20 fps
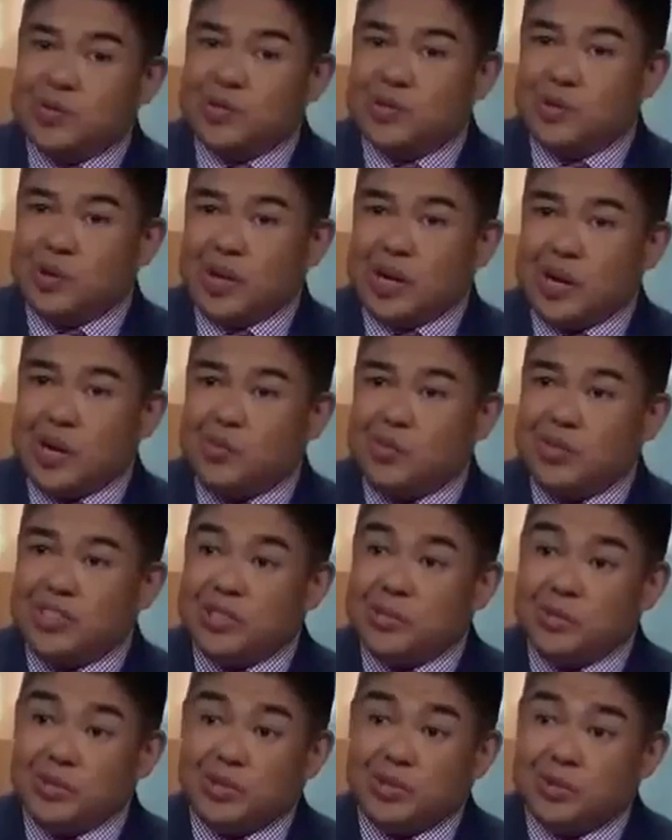from New York, I
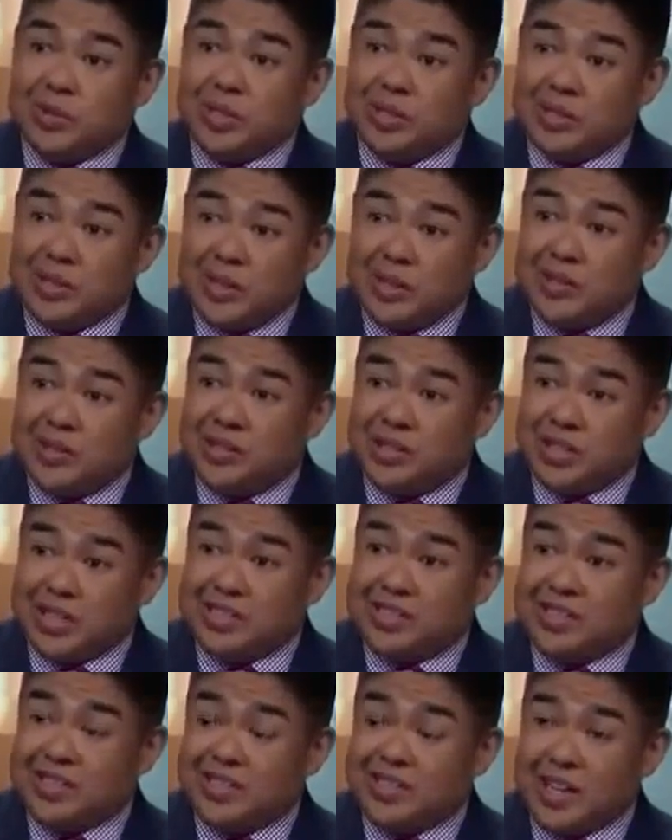wish he would tweet another
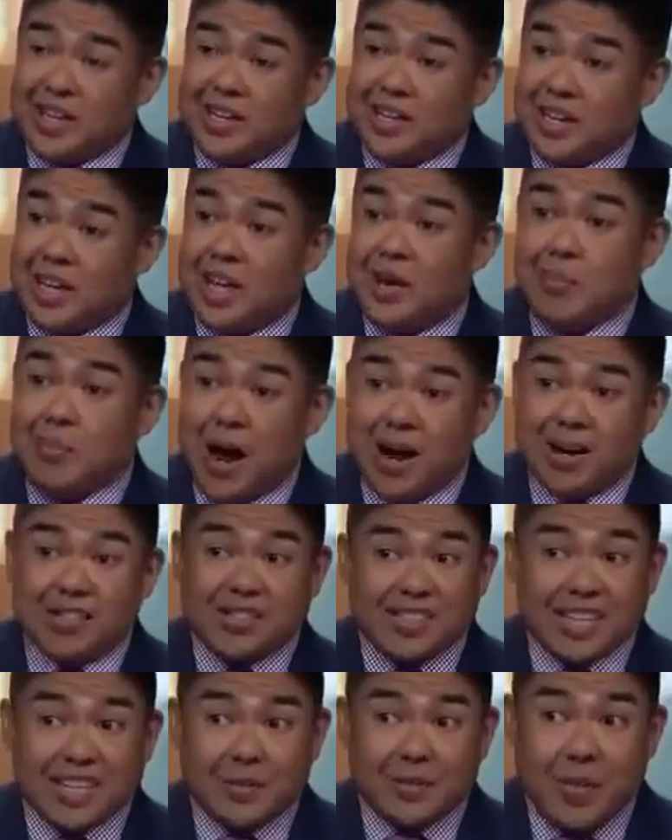Jay-Z line, Empire
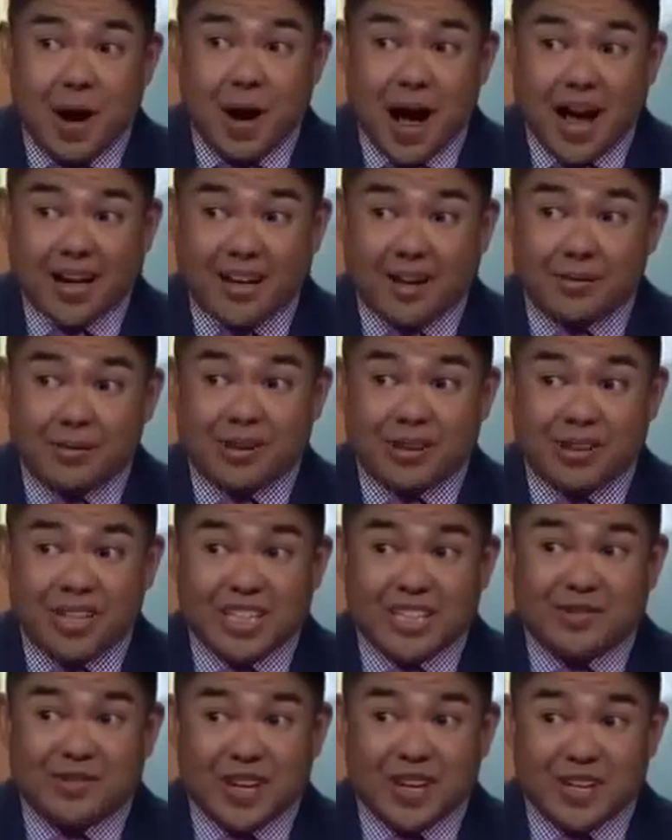State of Mind. I'm sure
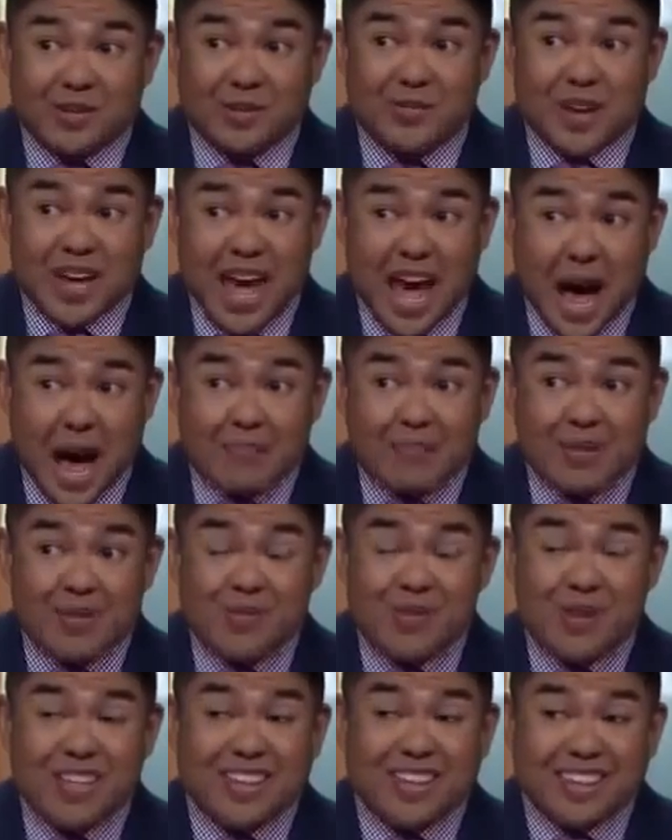Knicks fans would be
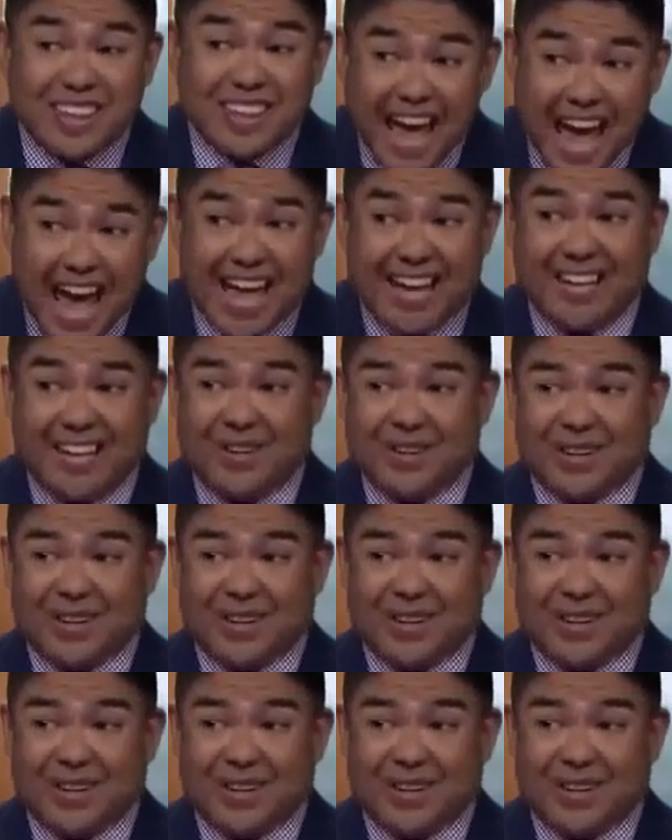happy with that.